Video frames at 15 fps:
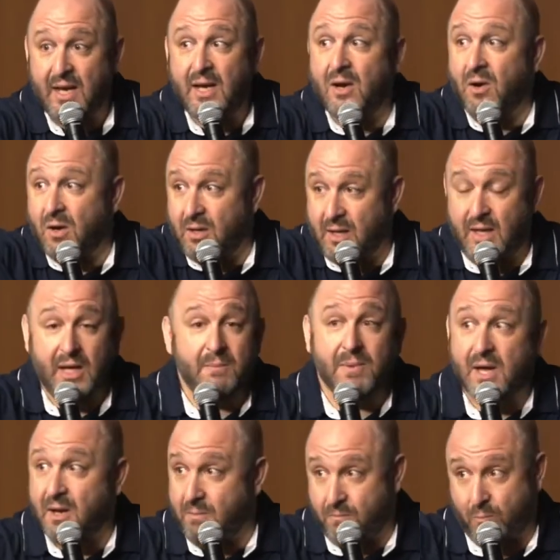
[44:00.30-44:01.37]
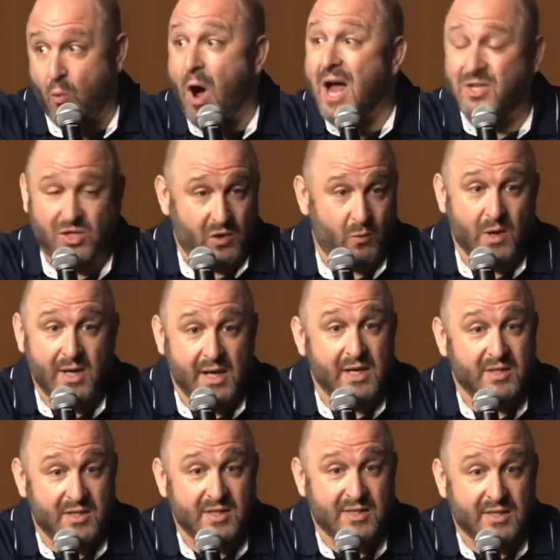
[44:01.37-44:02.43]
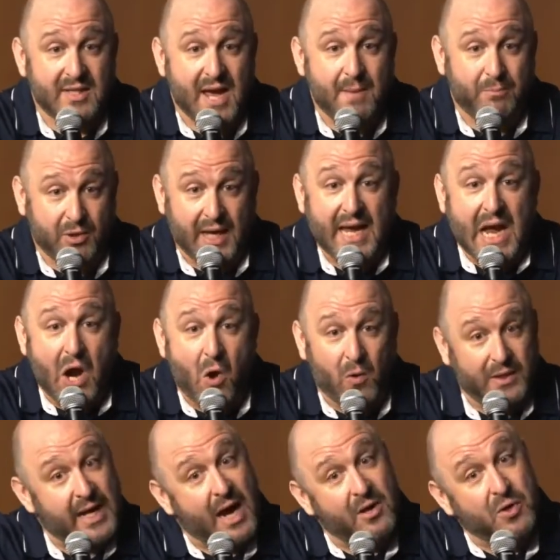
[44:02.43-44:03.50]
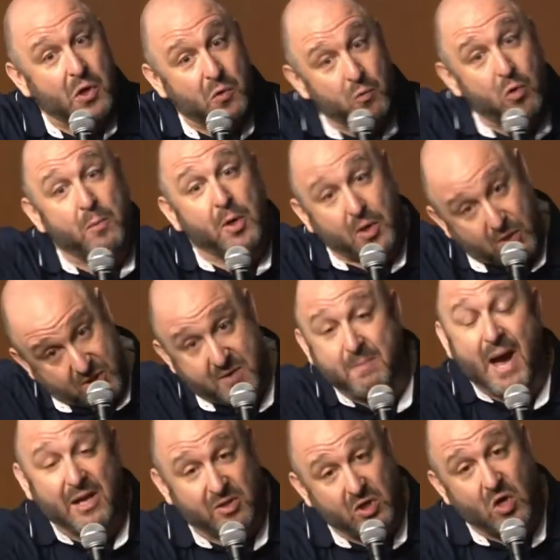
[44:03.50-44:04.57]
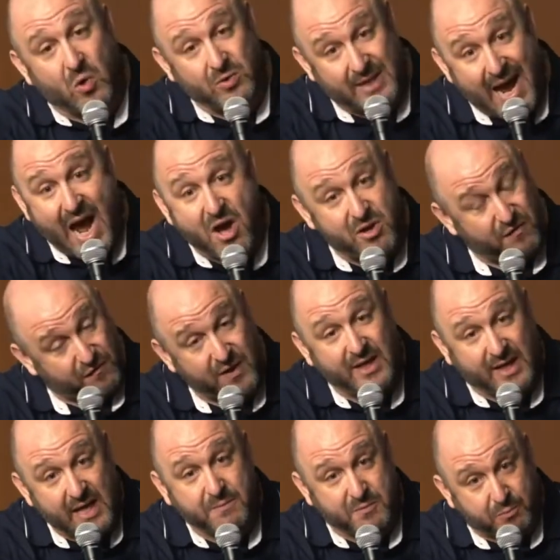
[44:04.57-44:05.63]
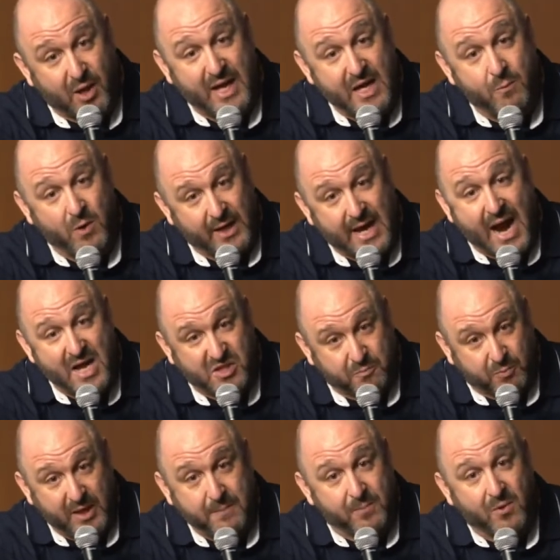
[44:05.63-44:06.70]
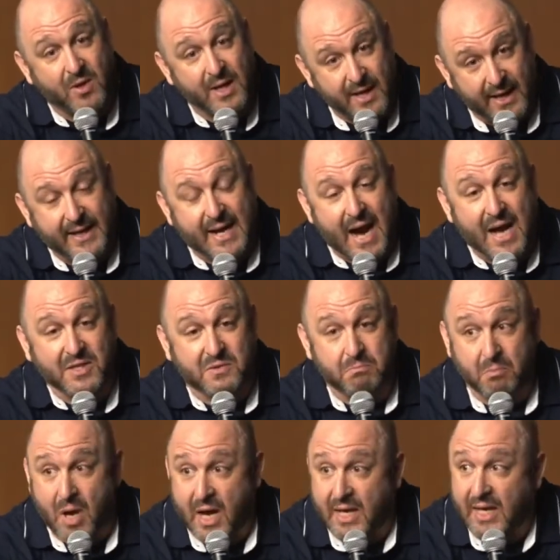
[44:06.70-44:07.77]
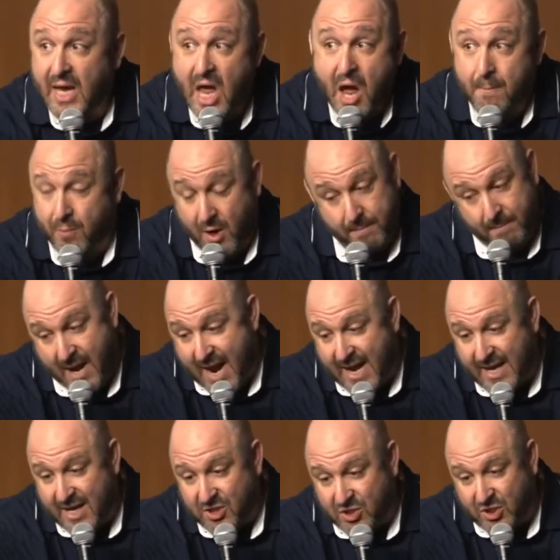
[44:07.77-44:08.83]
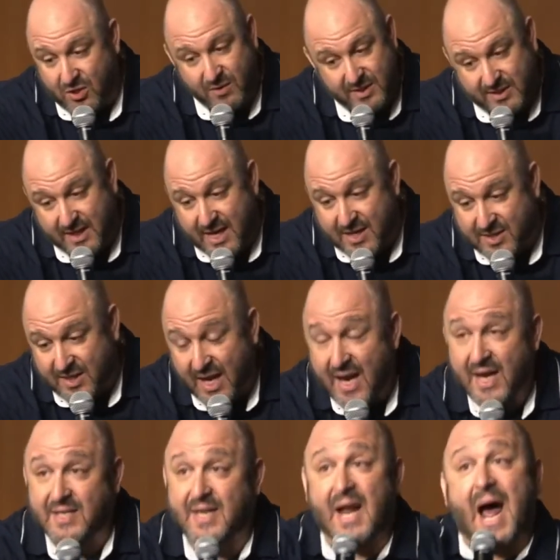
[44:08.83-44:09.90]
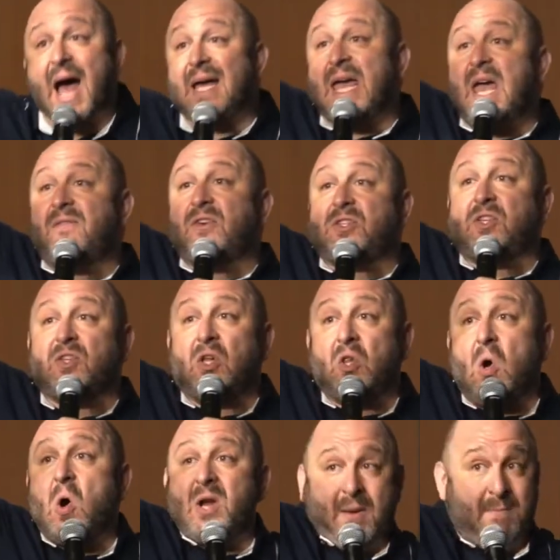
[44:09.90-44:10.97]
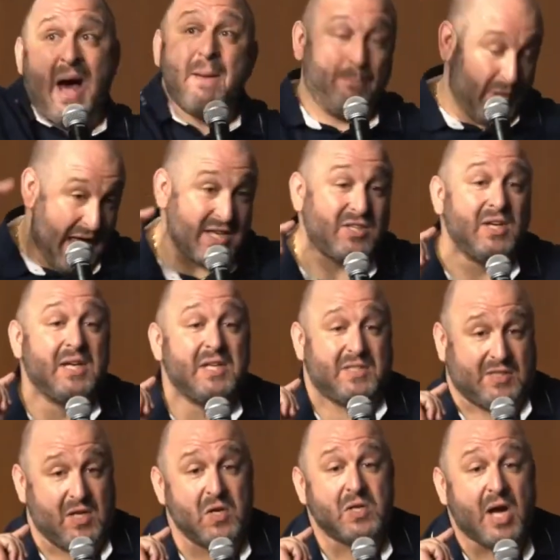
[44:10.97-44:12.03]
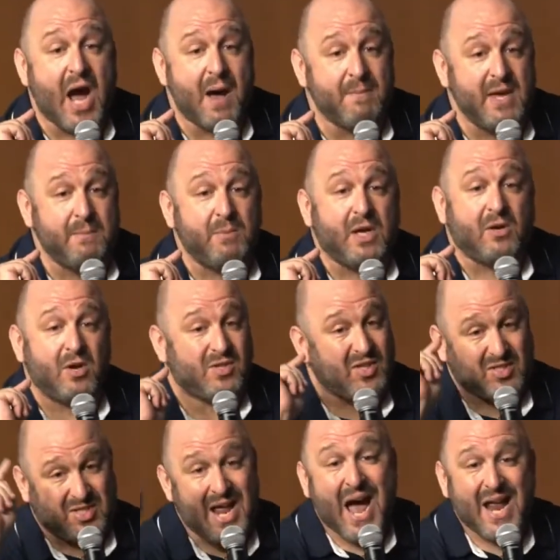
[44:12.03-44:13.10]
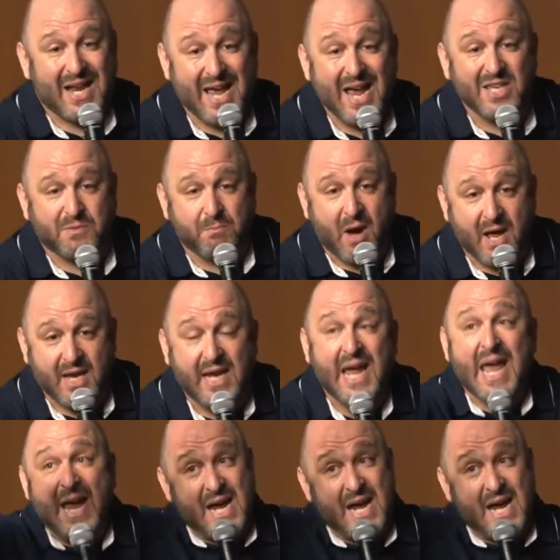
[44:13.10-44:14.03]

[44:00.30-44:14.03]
he better watch it when he's in that plane going down to Aruba, because it's about to go down if he keeps playing with God's people and God's money. But my issue is this, is that I gave it to the Lord, and my blessing is still coming, because it's not his money,